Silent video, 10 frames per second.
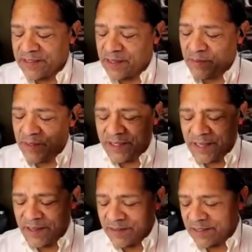Someone
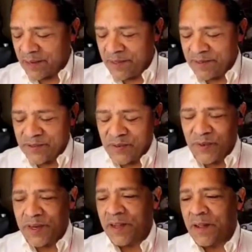else gave me a
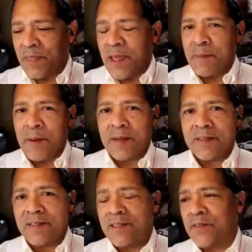story about
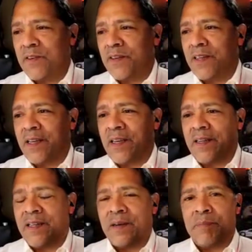silver
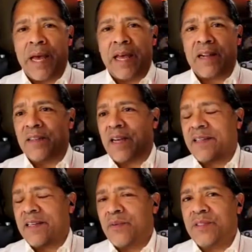in a battle. I
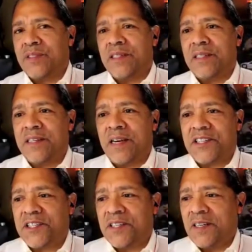think it was the
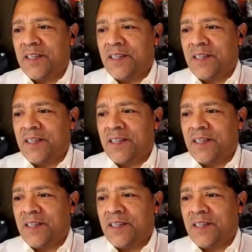Dutch.